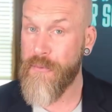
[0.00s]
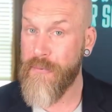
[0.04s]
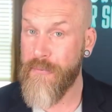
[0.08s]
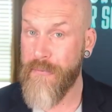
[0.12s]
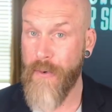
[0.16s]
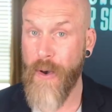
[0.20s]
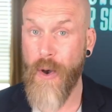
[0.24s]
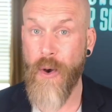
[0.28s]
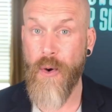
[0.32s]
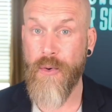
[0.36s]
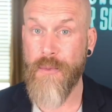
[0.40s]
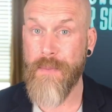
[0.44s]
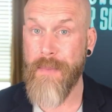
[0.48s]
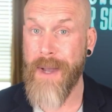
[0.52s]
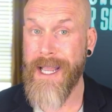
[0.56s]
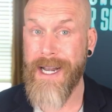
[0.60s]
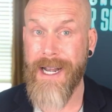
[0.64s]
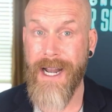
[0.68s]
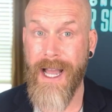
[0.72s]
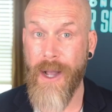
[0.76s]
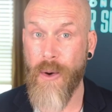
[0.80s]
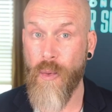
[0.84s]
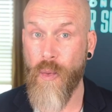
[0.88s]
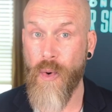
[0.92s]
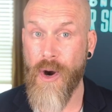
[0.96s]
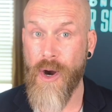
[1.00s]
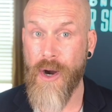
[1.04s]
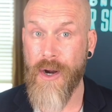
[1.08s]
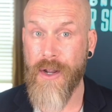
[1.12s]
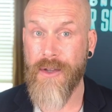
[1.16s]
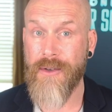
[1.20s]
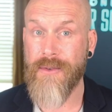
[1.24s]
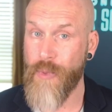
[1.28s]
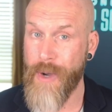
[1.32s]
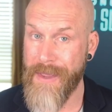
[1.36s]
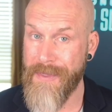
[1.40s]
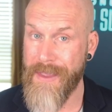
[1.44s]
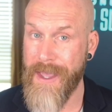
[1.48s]
phone might not
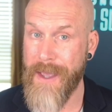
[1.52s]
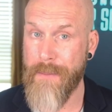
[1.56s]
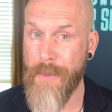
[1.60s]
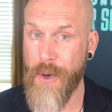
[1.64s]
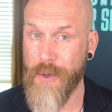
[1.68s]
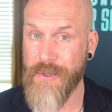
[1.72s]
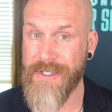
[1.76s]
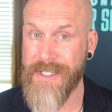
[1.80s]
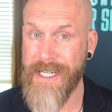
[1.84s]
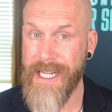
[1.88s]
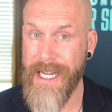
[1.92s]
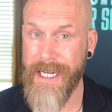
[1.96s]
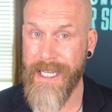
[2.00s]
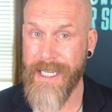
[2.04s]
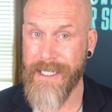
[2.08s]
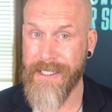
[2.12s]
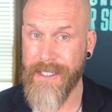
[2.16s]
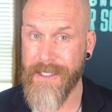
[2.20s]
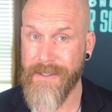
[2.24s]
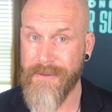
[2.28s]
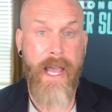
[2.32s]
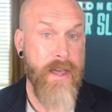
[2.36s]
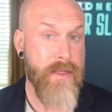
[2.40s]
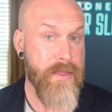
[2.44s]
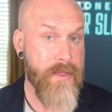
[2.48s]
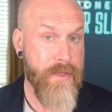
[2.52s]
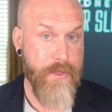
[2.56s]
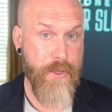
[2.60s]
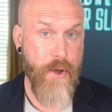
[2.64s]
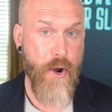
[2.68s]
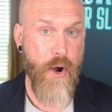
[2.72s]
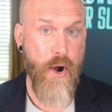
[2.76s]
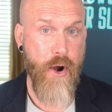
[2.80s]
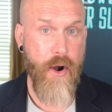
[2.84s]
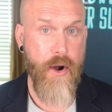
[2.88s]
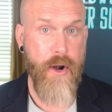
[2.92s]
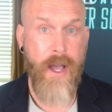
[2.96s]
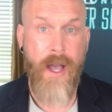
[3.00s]
work when they most need it. And
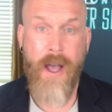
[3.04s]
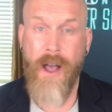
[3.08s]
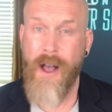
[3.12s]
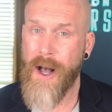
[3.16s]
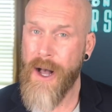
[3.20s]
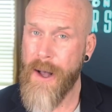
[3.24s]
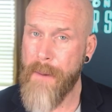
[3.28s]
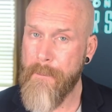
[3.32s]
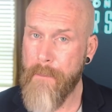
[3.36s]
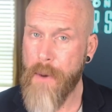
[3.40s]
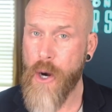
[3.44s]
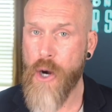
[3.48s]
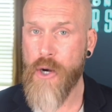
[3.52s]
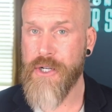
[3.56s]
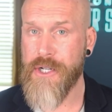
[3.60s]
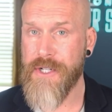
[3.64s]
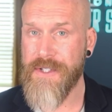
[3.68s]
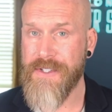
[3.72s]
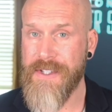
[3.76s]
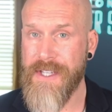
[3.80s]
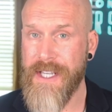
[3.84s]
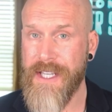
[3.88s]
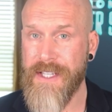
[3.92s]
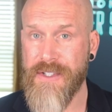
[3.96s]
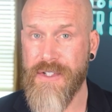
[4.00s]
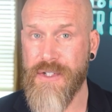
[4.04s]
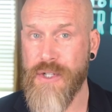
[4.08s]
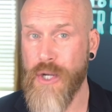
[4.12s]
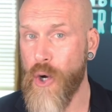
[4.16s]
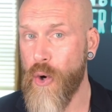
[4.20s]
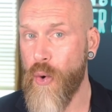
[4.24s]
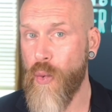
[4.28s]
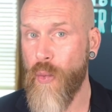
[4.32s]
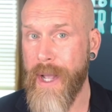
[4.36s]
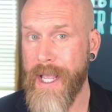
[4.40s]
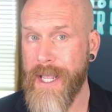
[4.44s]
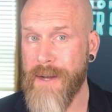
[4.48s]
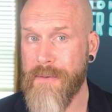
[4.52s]
third, emergencies
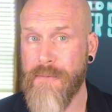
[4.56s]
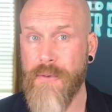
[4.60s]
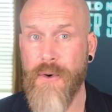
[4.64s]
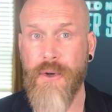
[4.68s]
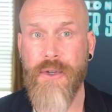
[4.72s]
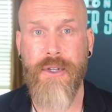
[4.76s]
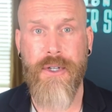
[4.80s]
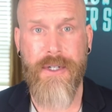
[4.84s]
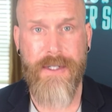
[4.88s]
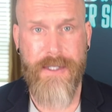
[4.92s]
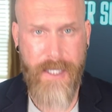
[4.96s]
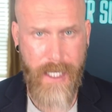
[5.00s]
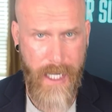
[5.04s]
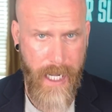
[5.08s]
don't wait for good